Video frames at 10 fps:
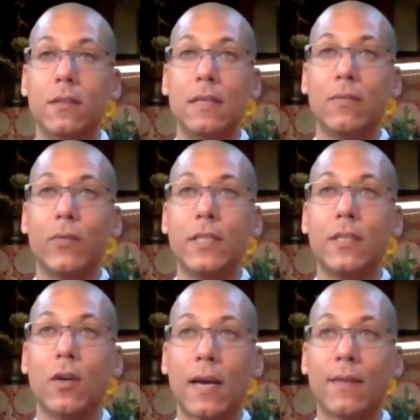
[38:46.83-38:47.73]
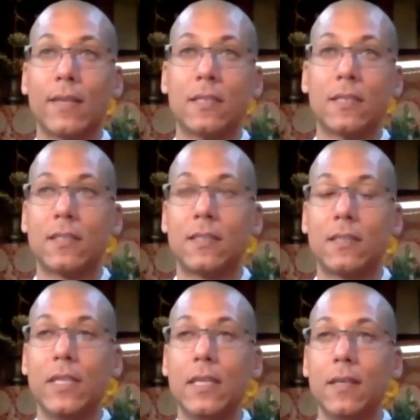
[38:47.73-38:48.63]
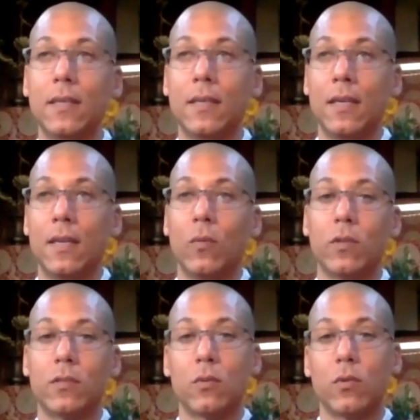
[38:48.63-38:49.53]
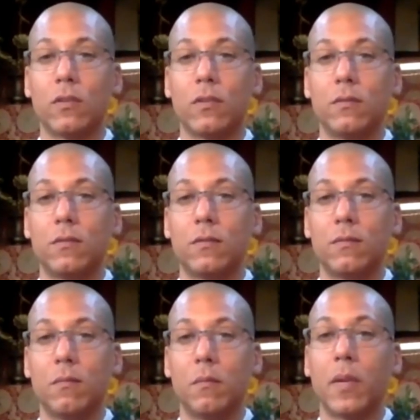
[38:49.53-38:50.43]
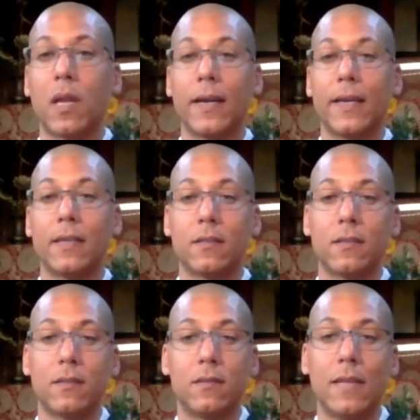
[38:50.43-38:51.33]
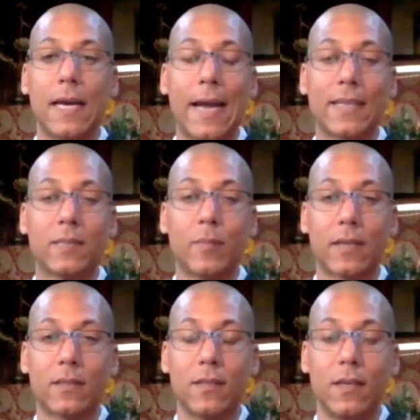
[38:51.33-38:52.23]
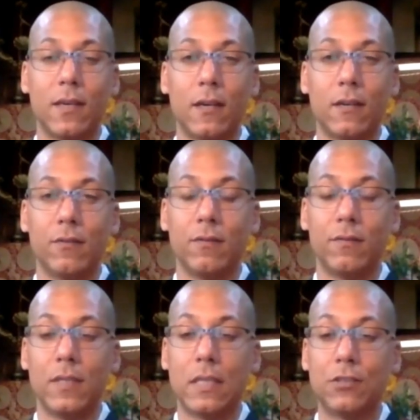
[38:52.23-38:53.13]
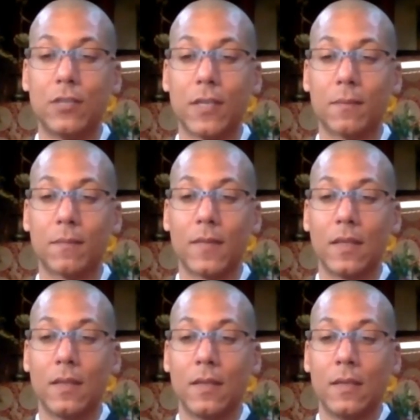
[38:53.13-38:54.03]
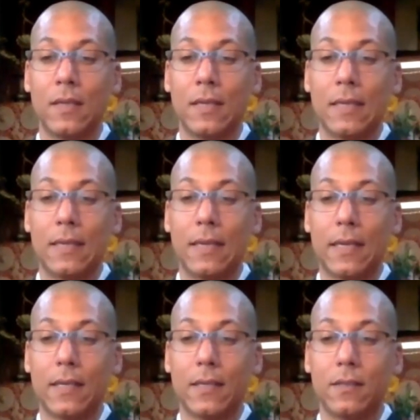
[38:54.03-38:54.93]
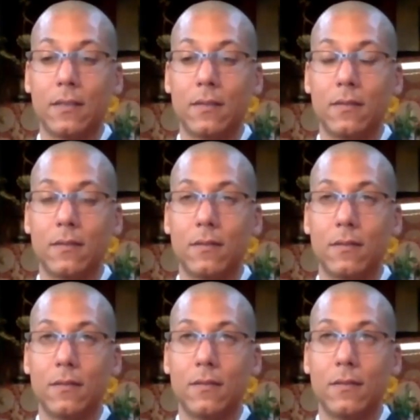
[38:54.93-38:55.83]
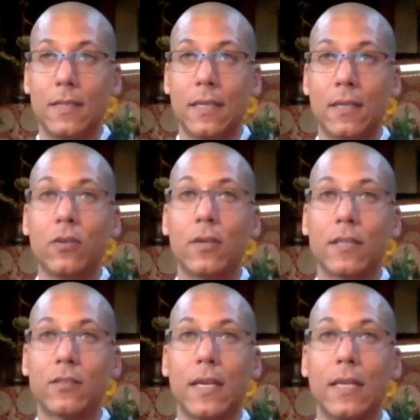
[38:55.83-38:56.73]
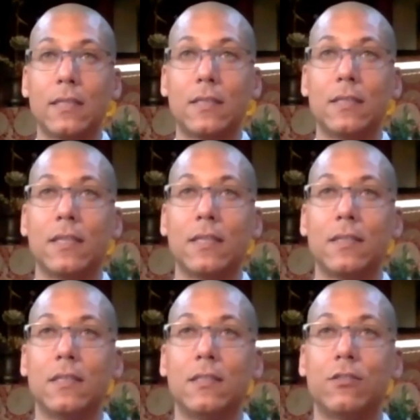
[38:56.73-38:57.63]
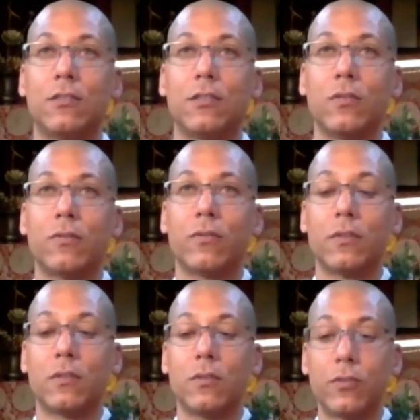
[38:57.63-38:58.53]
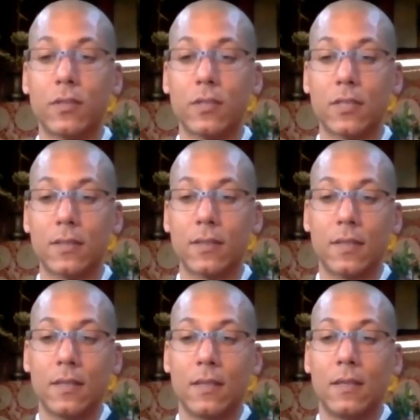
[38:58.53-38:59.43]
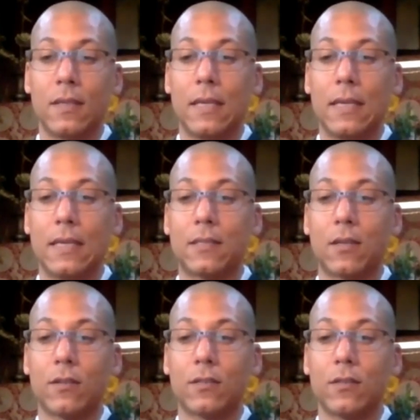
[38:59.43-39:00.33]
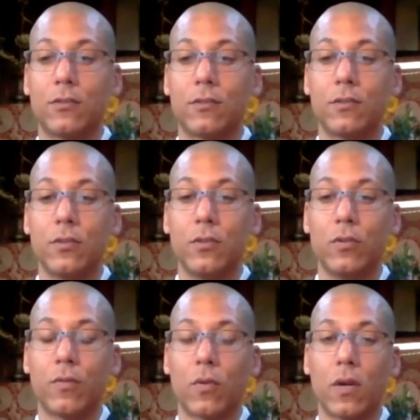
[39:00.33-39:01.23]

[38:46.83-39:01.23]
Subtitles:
If we don't have that sensitivity, we're sort of blind to that aspect of the teaching. And in Kukai's writings, he says this is true for the sutras. It's also true for